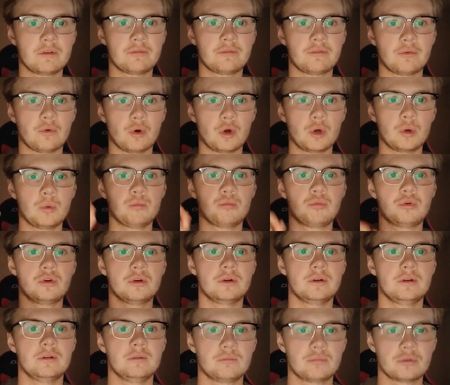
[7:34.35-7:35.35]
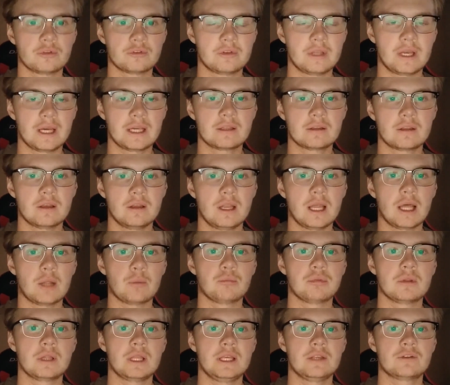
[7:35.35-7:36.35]
for, protected,
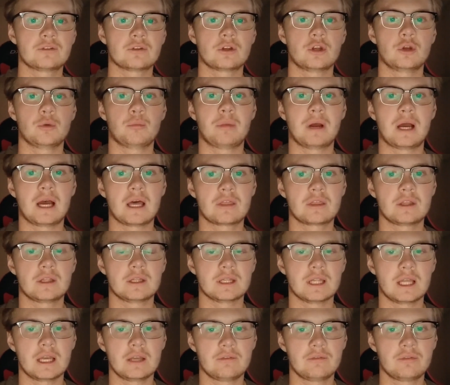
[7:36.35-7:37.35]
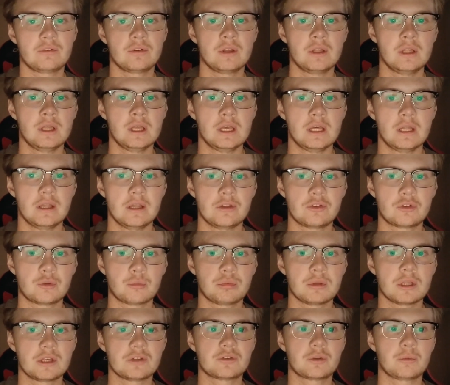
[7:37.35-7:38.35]
and placed on her path in life. This
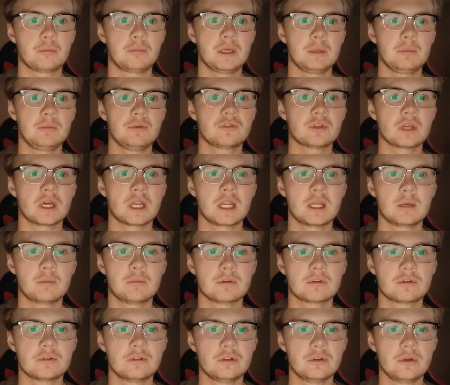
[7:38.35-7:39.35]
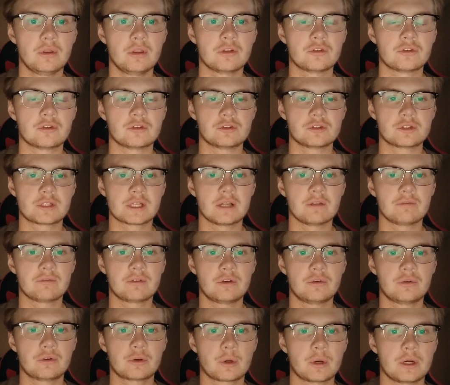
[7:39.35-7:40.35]
implies that Bibi is unable to do this herself
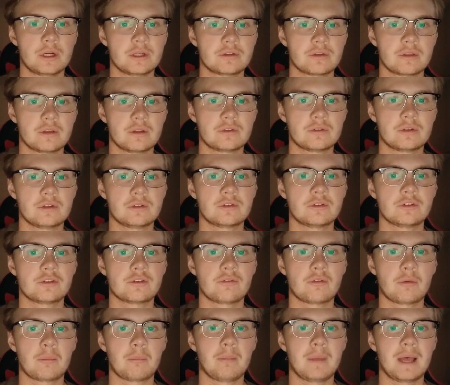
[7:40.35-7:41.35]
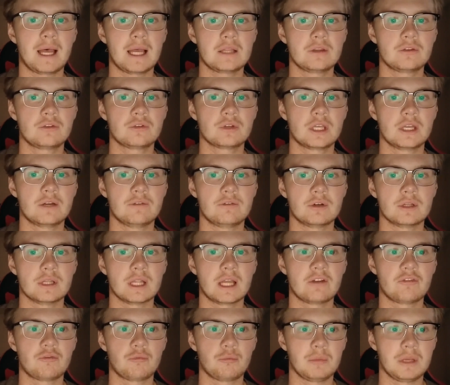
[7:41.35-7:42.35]
and requires the assistance of a man to give her
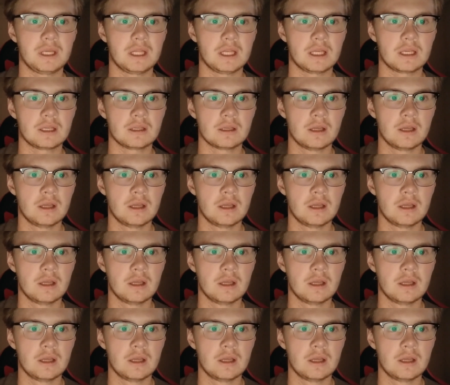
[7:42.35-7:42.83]
life meaning.